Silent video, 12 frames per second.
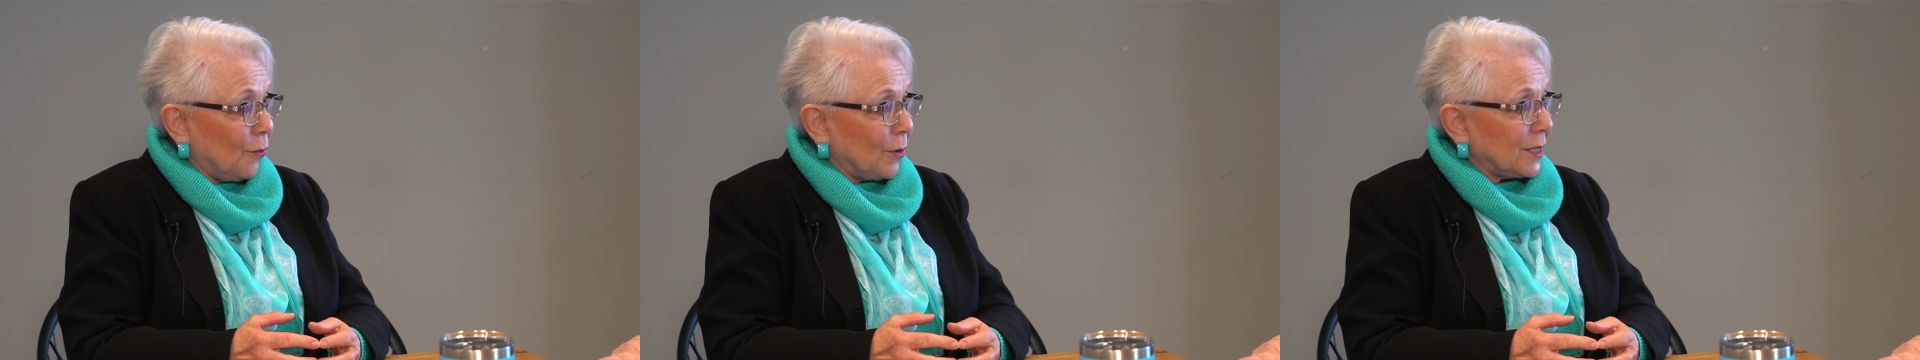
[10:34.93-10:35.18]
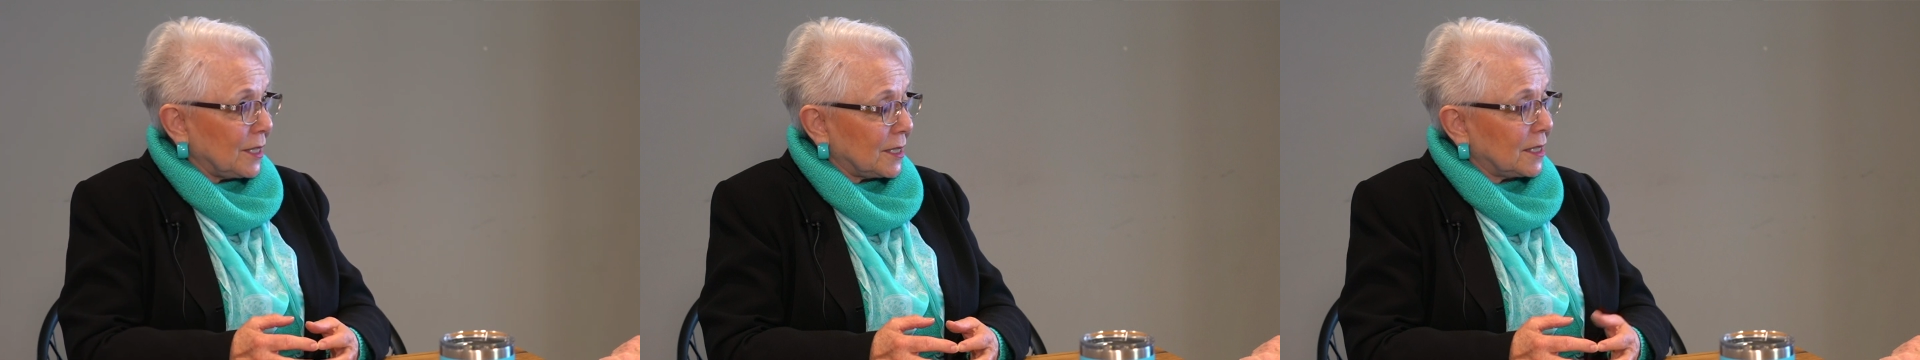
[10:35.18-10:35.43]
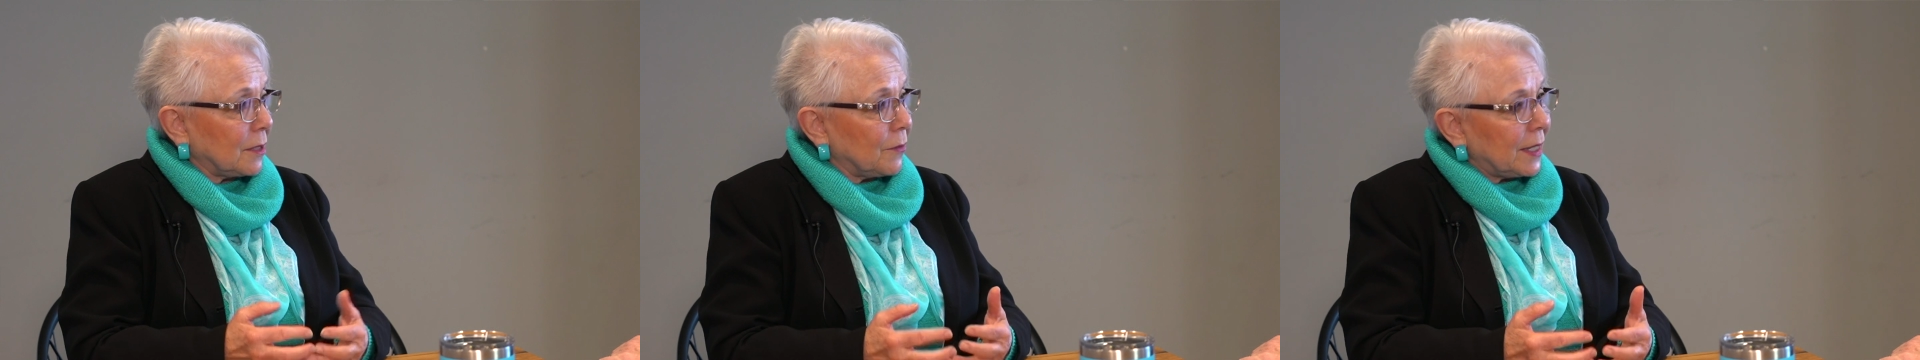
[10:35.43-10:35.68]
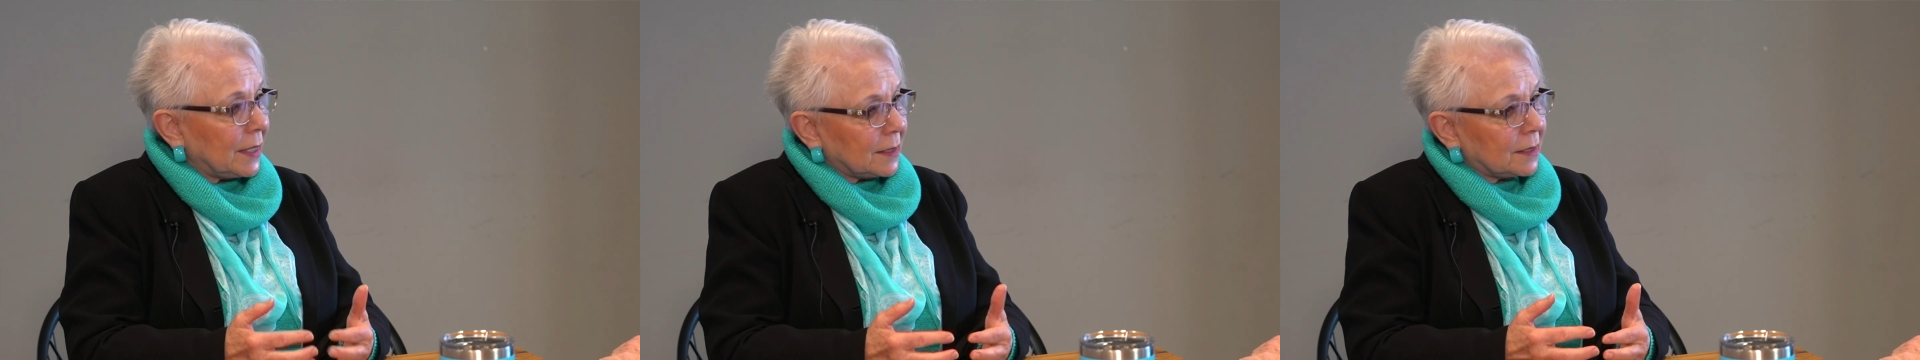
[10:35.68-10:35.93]
for this,
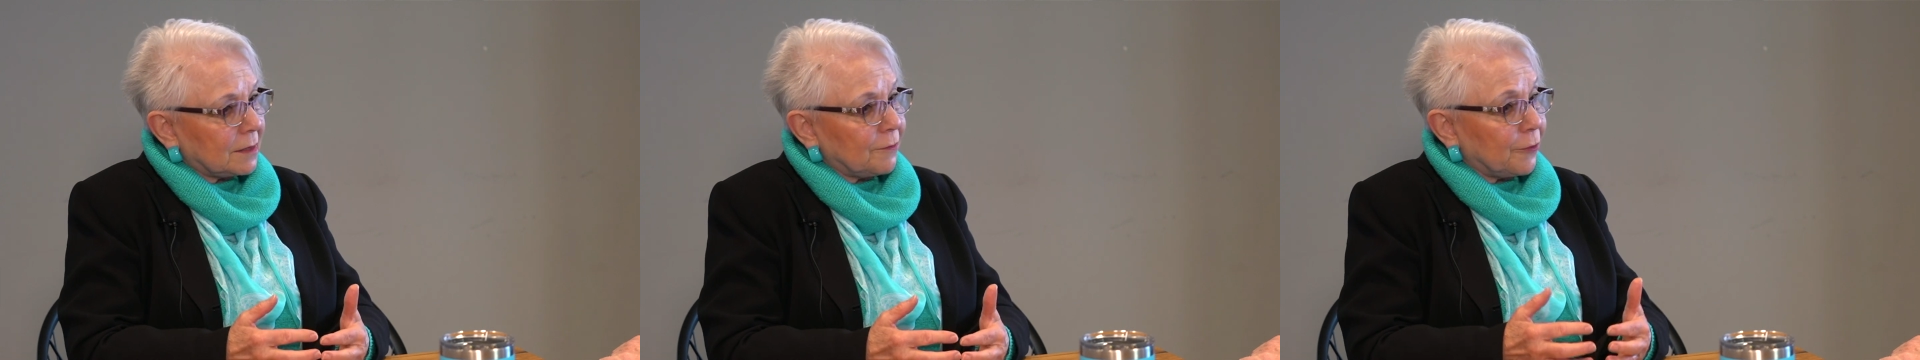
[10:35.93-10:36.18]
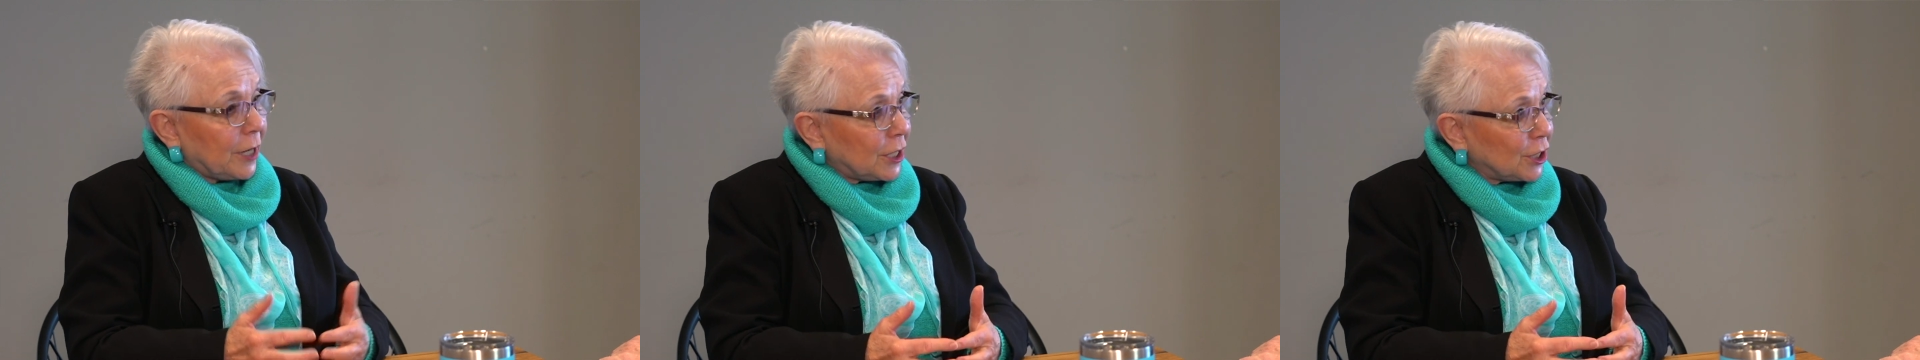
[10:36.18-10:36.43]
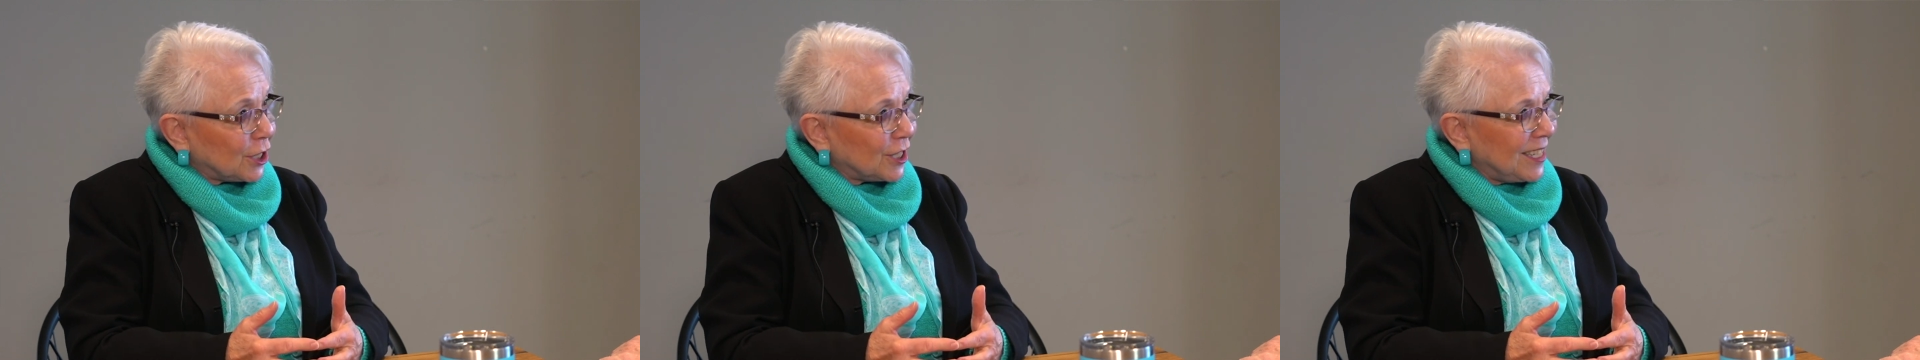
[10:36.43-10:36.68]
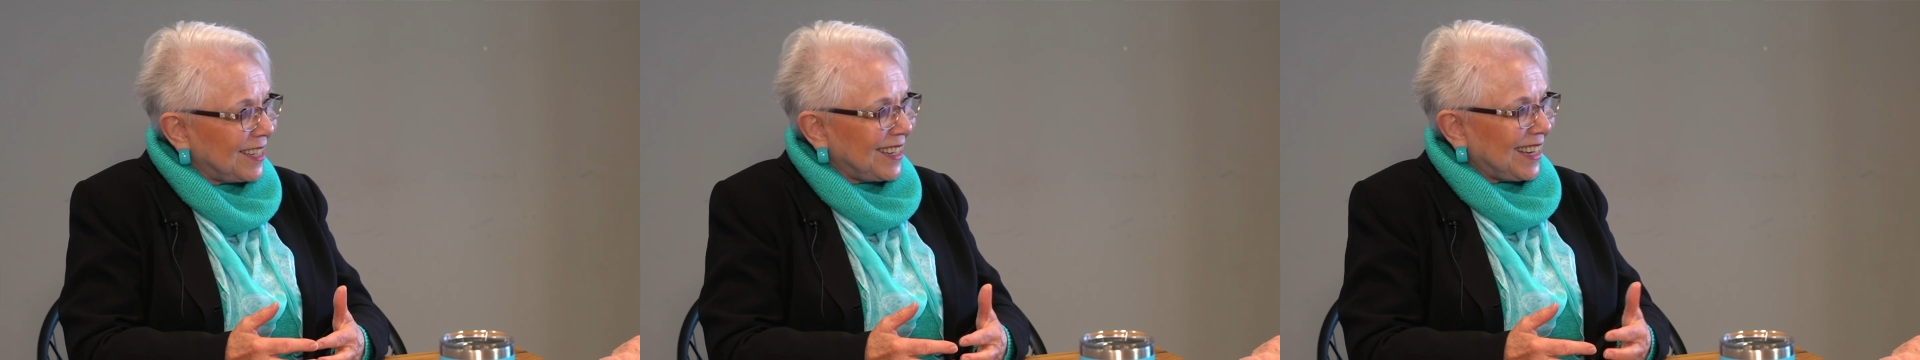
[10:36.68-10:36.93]
so that it's
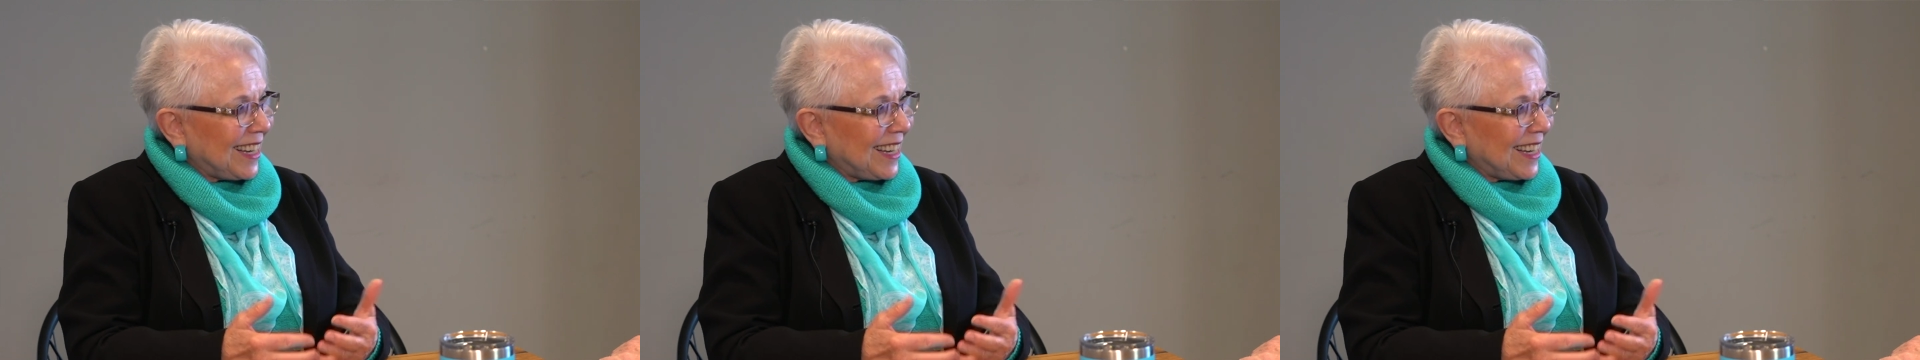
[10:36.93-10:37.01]
fresh